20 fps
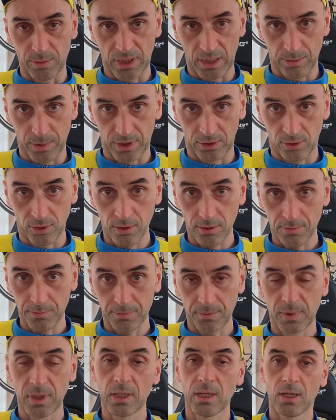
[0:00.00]
millimeter.
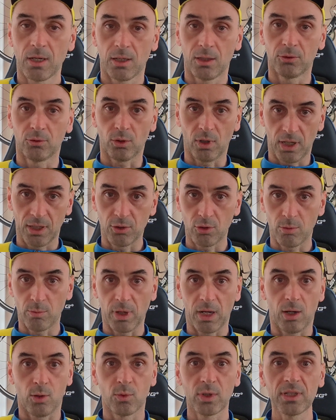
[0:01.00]
The
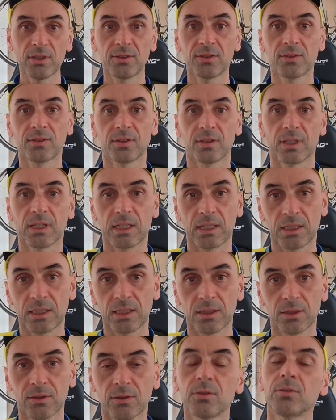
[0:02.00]
handlebar width
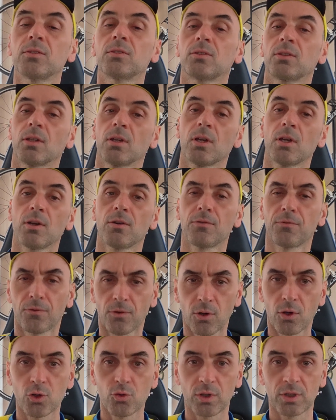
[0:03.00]
is
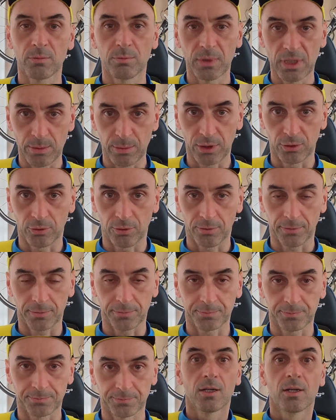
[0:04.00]
400 millimeter.
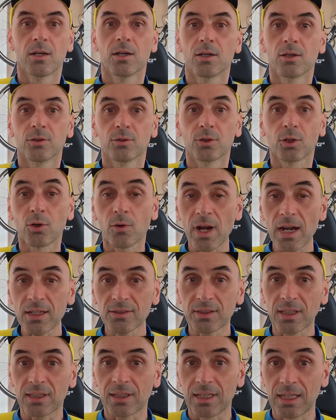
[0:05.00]
The
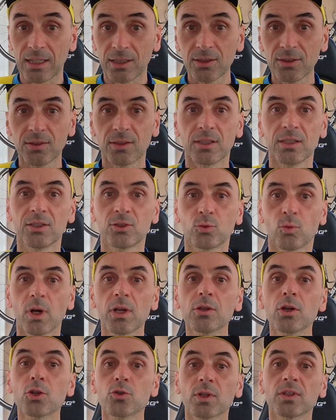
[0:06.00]
crankset length is
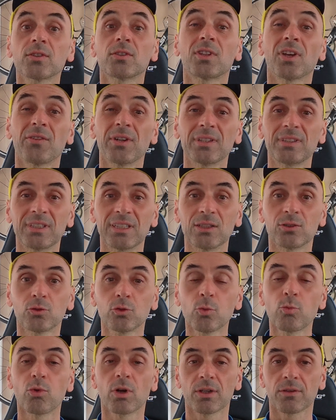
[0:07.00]

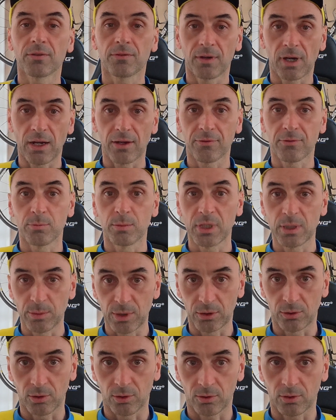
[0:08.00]
172.5
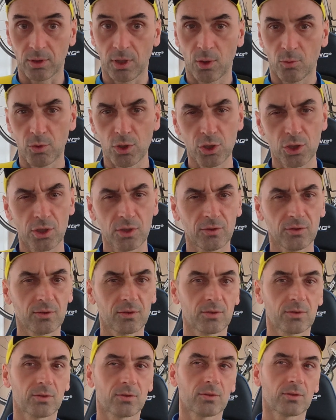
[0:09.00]
millimeters, which
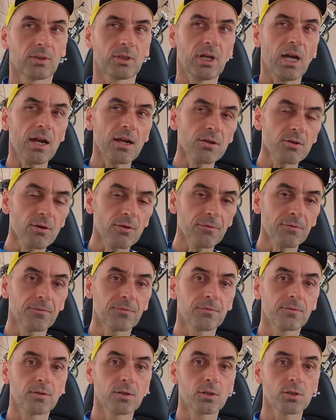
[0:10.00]
is kind
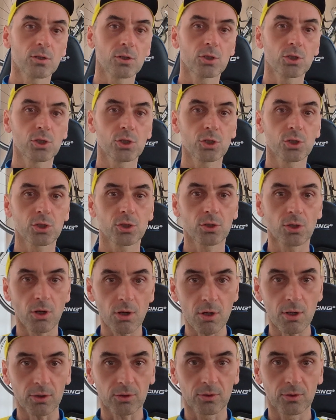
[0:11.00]
of
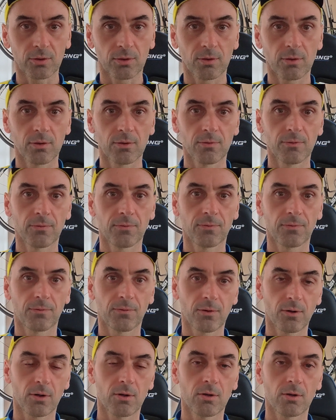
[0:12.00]
short
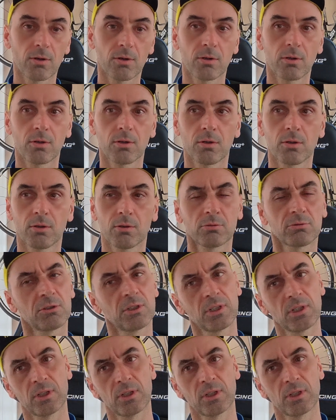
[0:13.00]
for,